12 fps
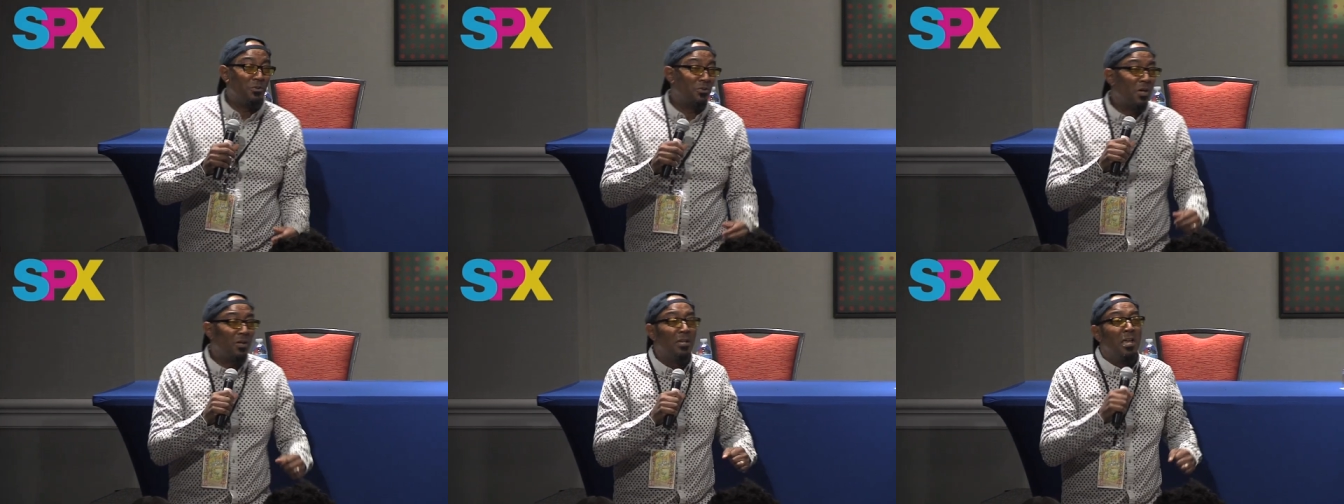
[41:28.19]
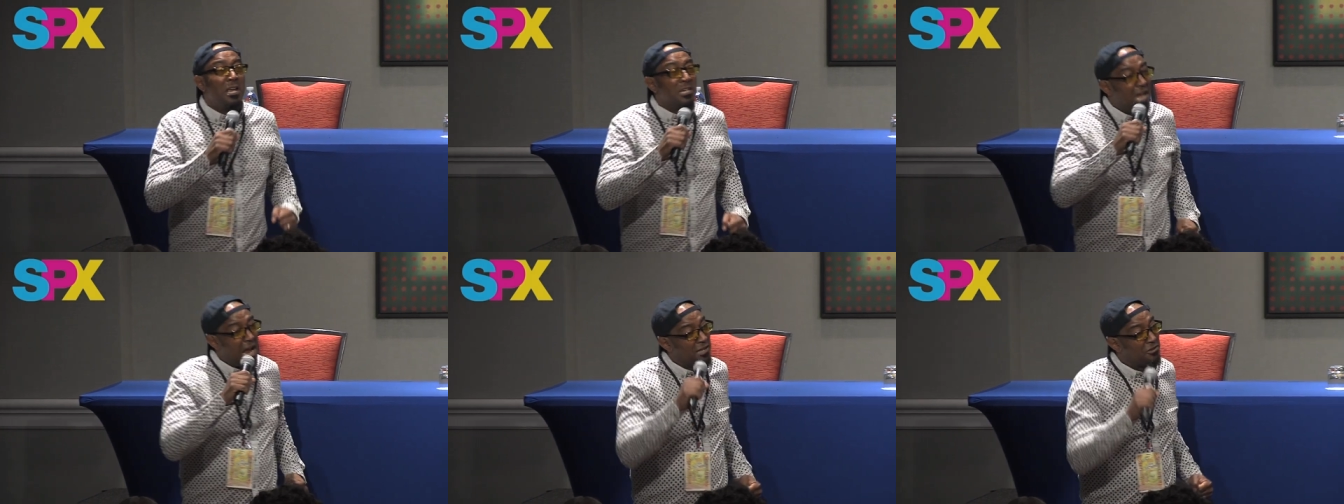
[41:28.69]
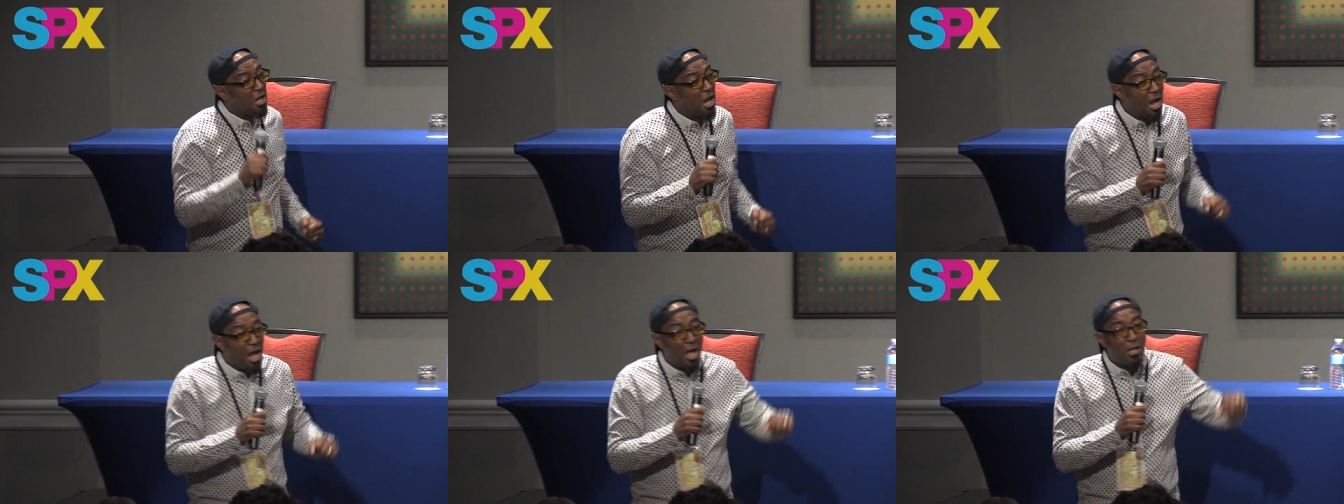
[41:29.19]
He was going, get the
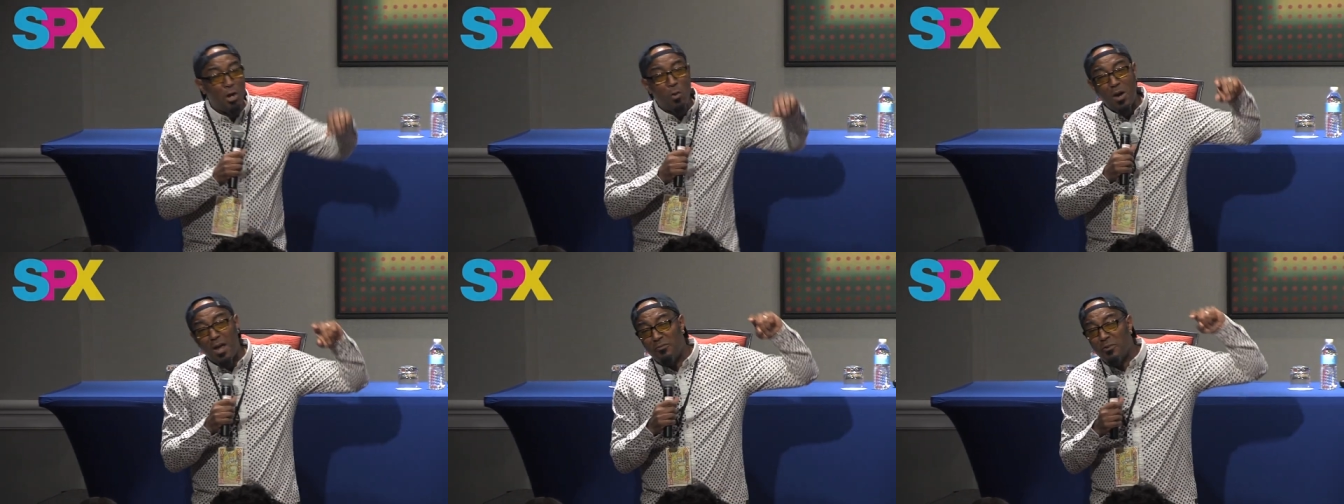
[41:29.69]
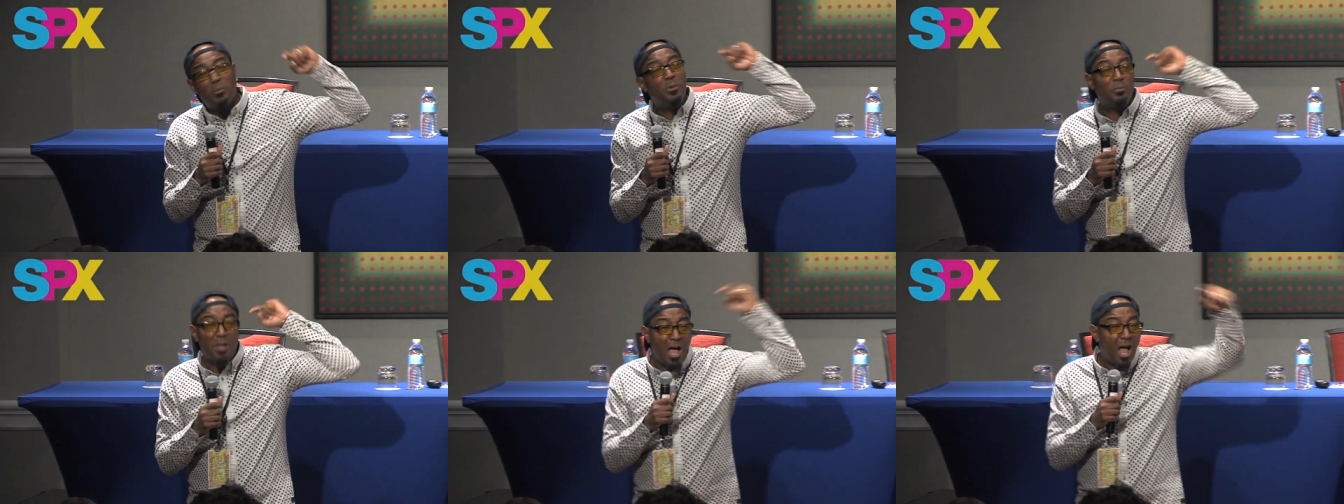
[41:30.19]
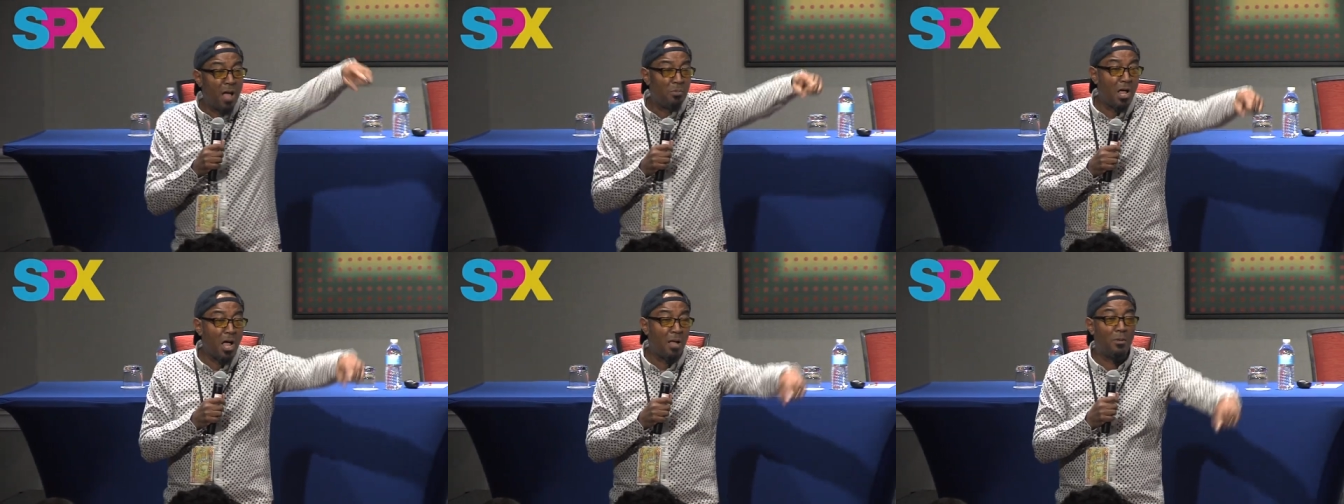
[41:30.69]
hell away from him, blah,
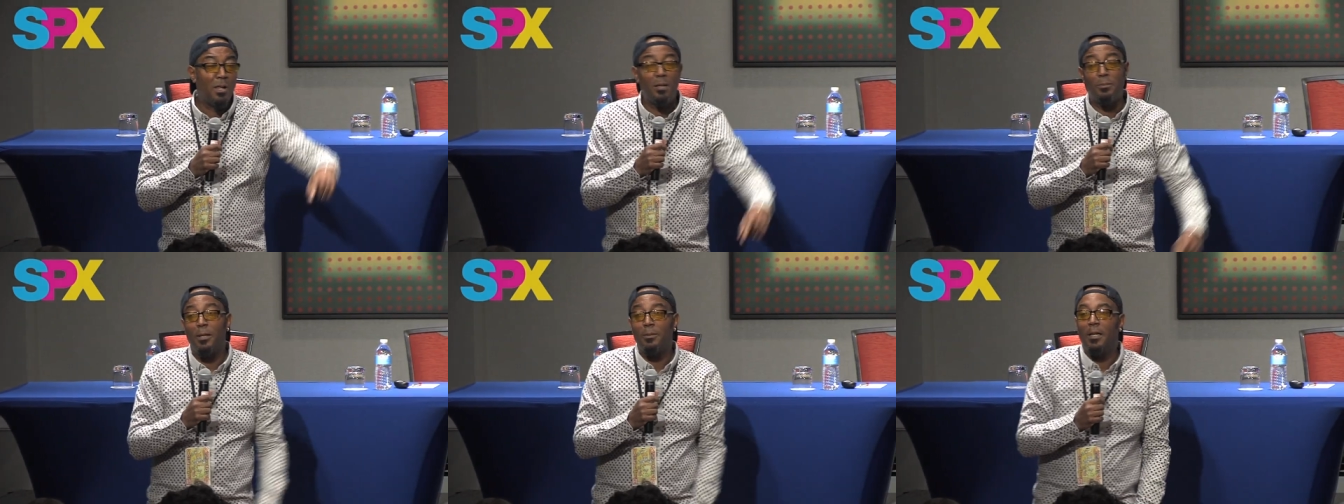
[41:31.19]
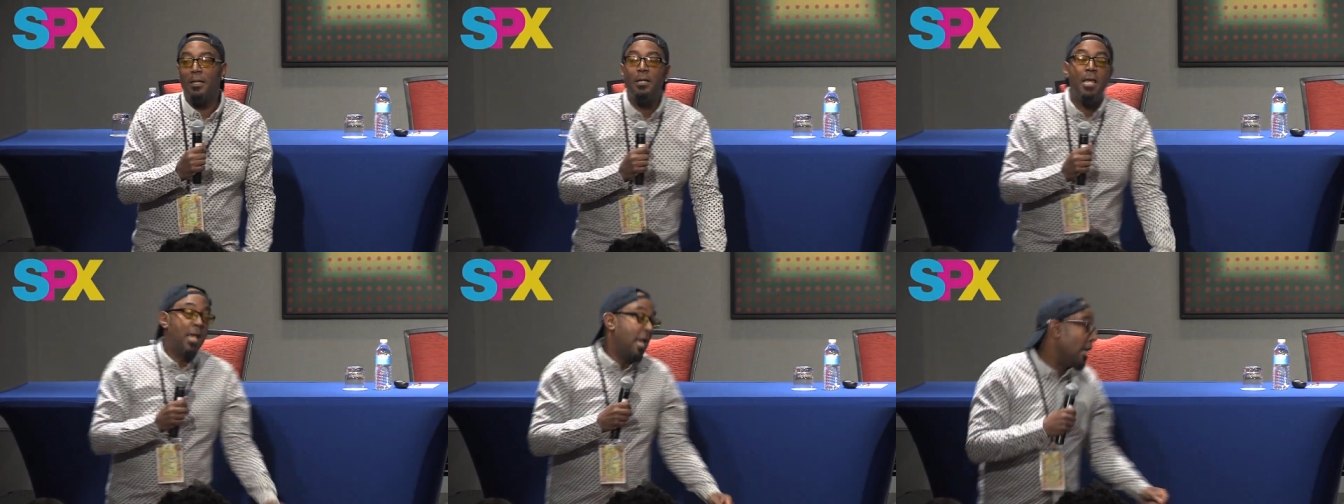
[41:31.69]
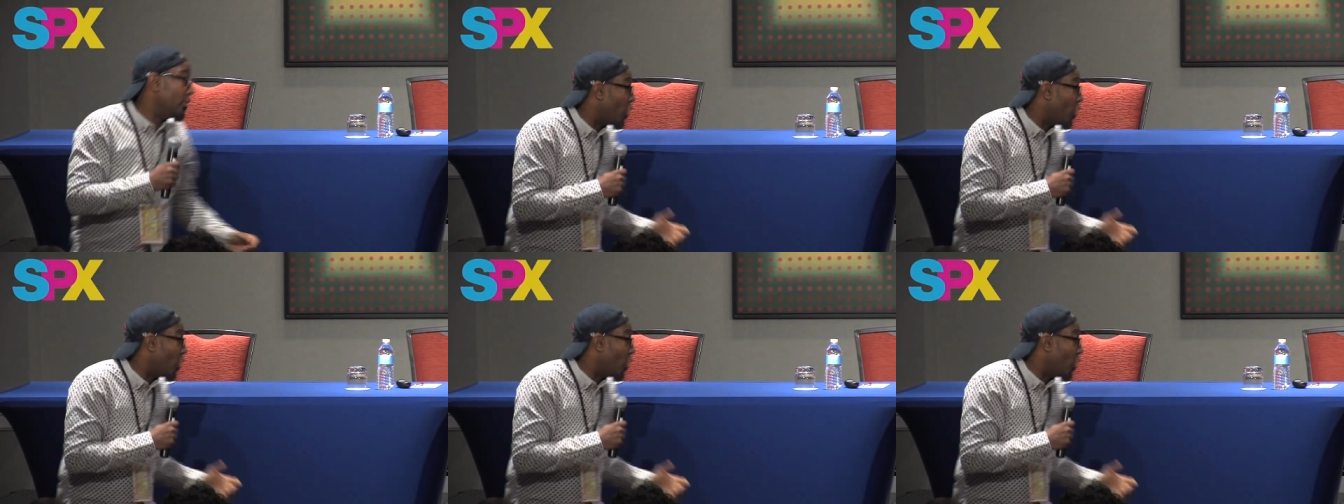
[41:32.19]
blah, blah, blah, blah. And